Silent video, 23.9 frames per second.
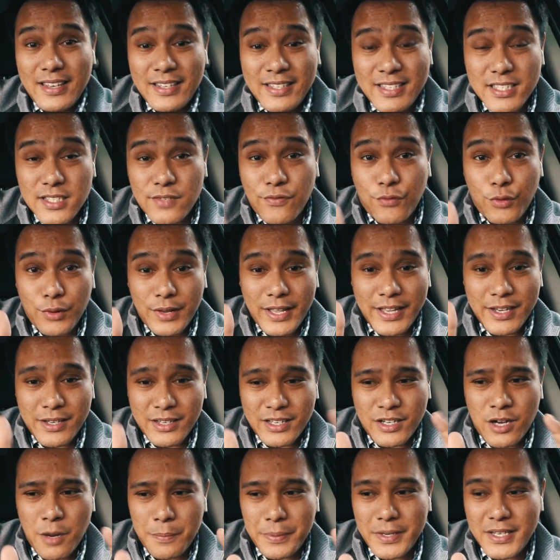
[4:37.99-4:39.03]
this is for
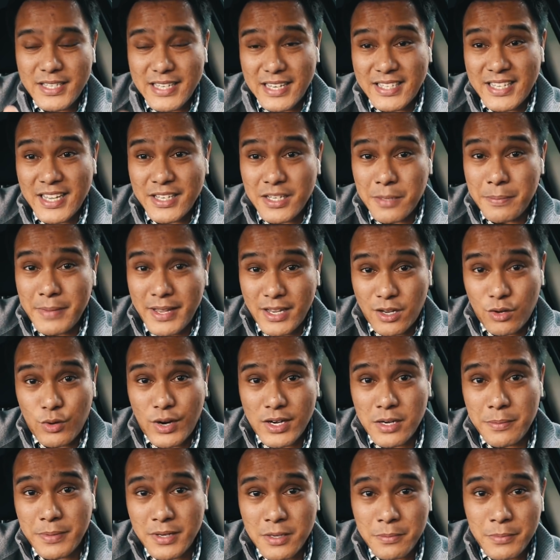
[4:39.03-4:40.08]
like companies that tend to make
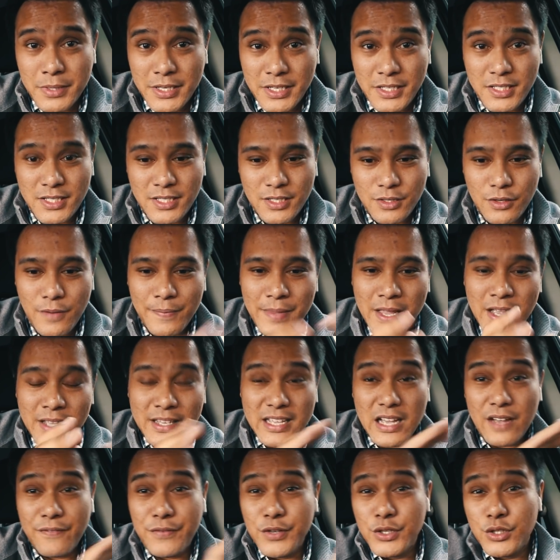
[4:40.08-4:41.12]
quite a bit of money too.
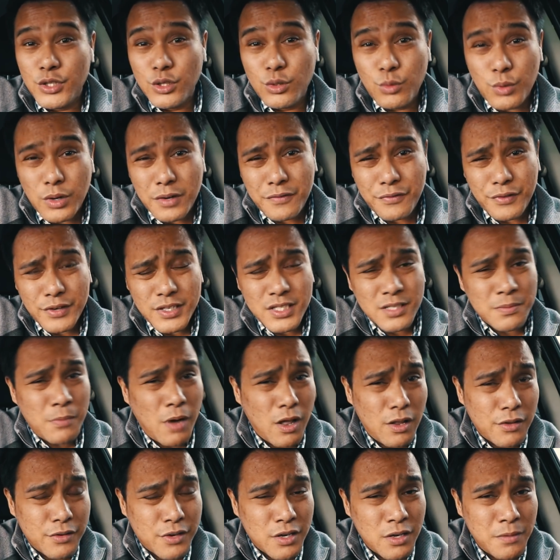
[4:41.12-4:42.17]
Now, if you do work for a
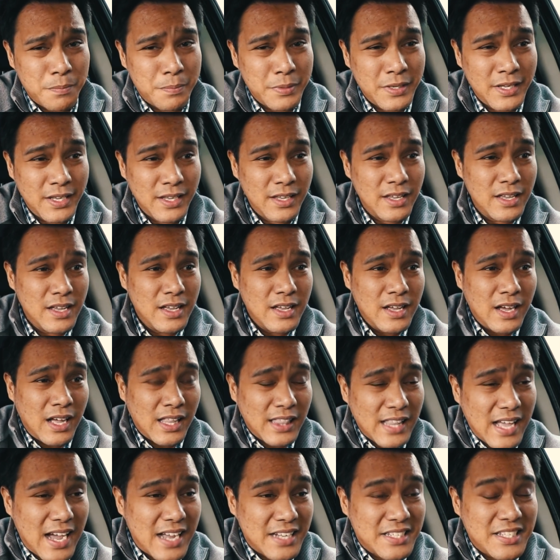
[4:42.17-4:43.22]
smaller company, a
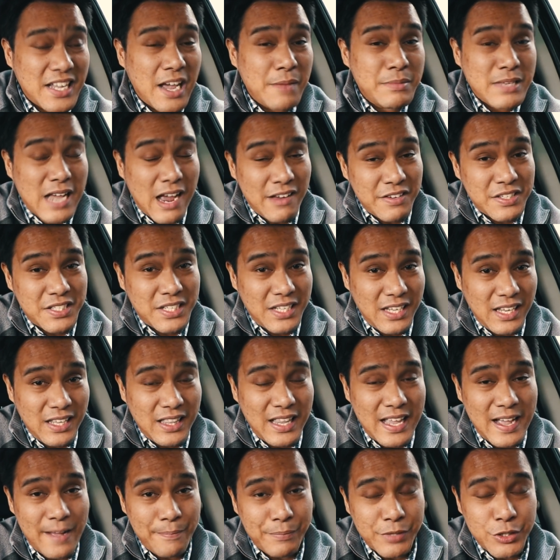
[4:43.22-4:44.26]
lot of times I've seen
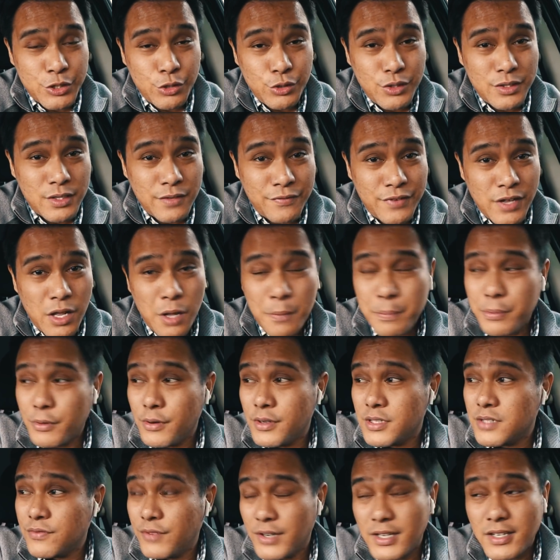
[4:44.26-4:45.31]
that junior
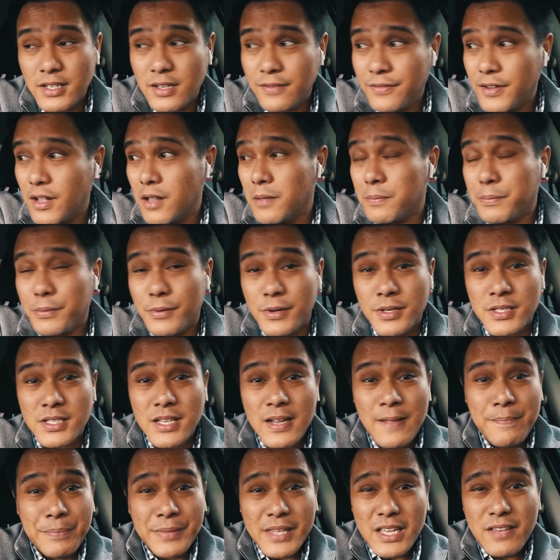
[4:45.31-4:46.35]
developers, front end developers,
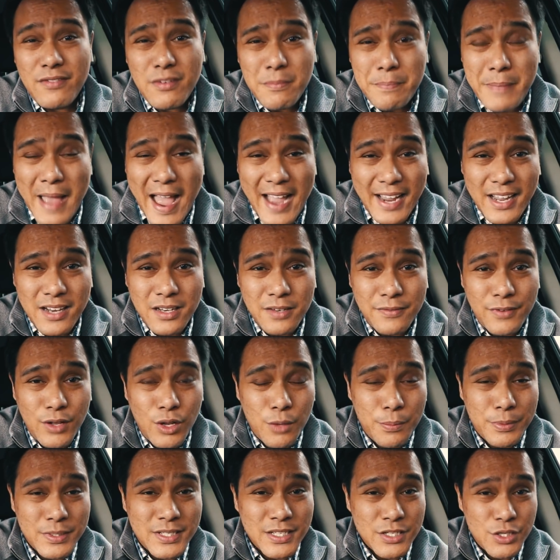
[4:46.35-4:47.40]
even back end
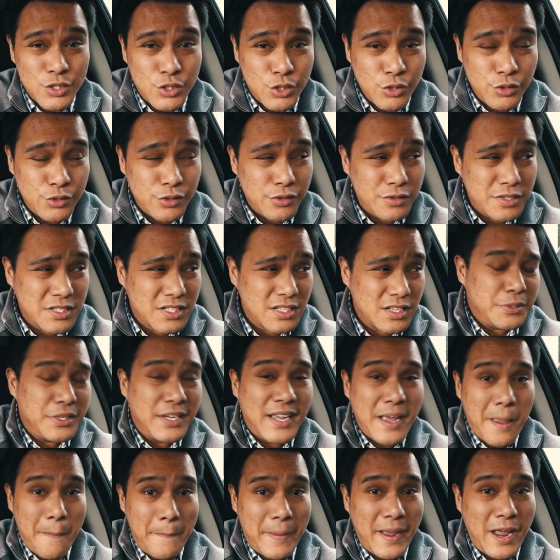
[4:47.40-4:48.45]
developers as juniors, you
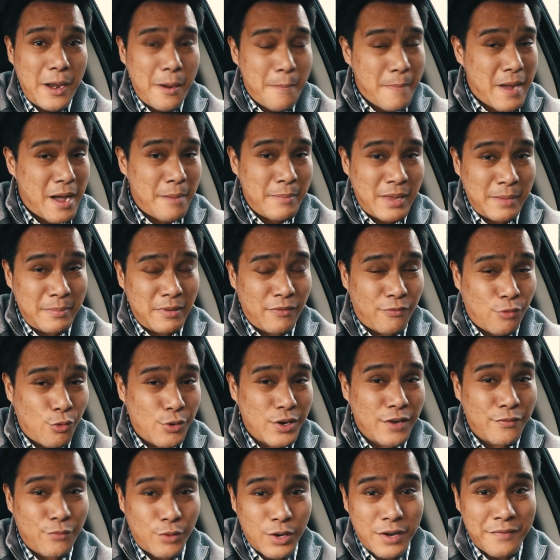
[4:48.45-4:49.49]
get paid about maybe
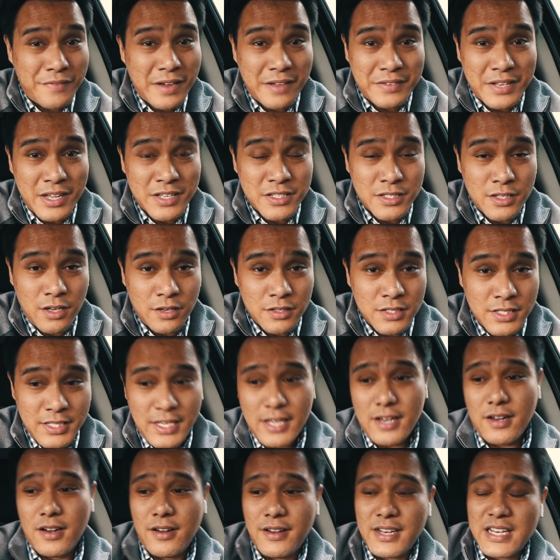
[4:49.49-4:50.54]
forty, forty-five thousand dollars a
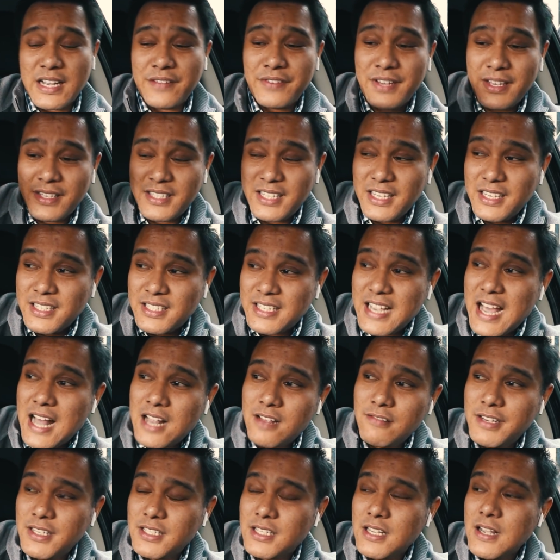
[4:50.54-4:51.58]
year, and I've seen
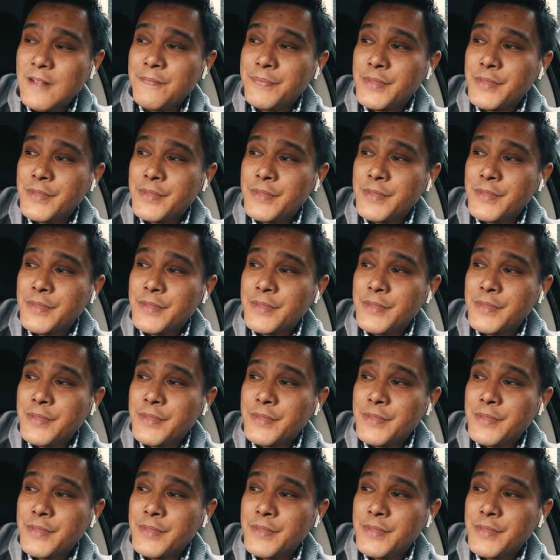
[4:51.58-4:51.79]
salaries